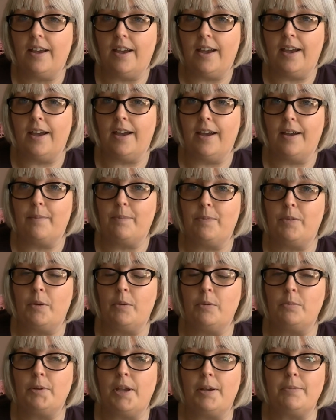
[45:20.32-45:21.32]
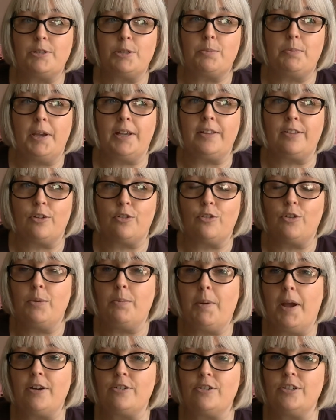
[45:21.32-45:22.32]
uh, they will be able to pick their three
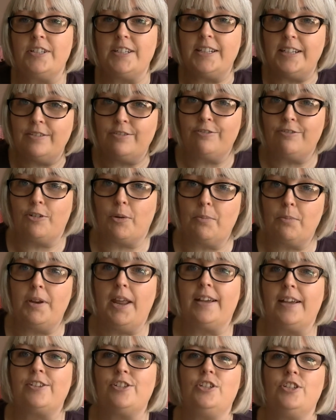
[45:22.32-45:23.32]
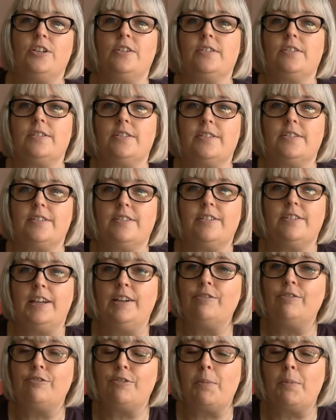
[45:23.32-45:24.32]
patterns even from next year's,
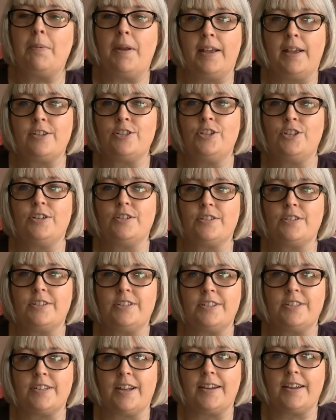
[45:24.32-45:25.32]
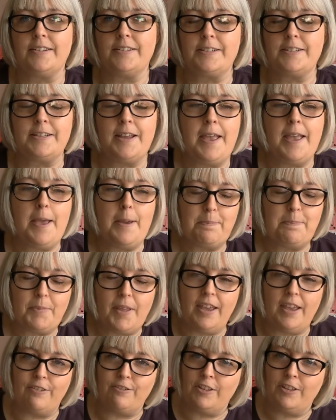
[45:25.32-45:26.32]
even from next year's designs
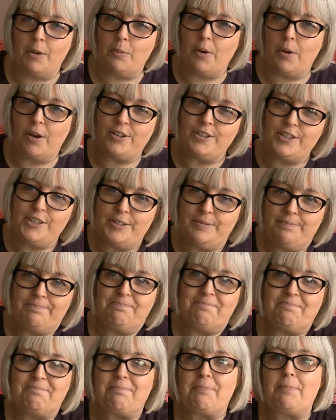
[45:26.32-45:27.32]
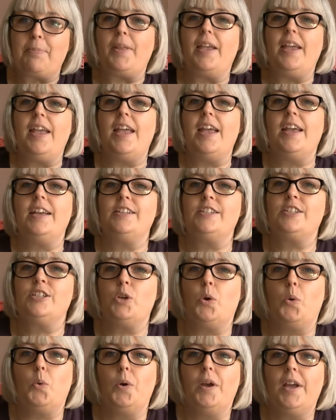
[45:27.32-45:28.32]
if they want.
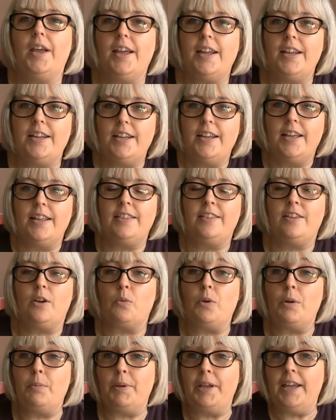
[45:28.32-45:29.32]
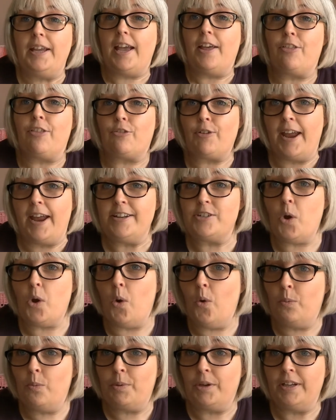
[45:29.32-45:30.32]
So there will be a thread
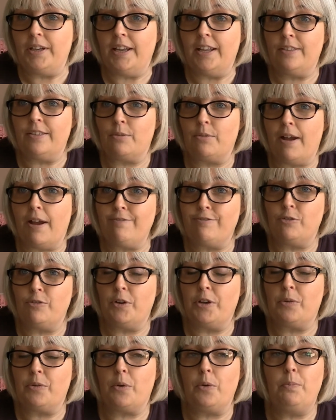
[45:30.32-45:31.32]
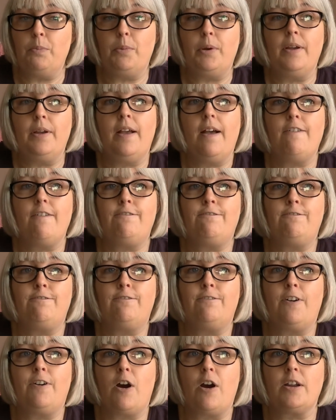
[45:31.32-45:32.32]
open in the Ravelry group
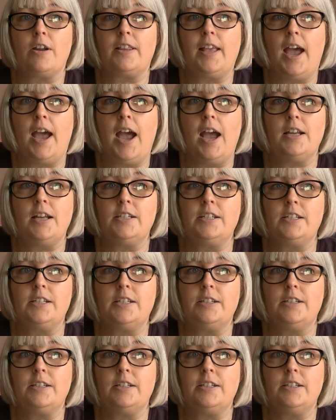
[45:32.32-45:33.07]
for that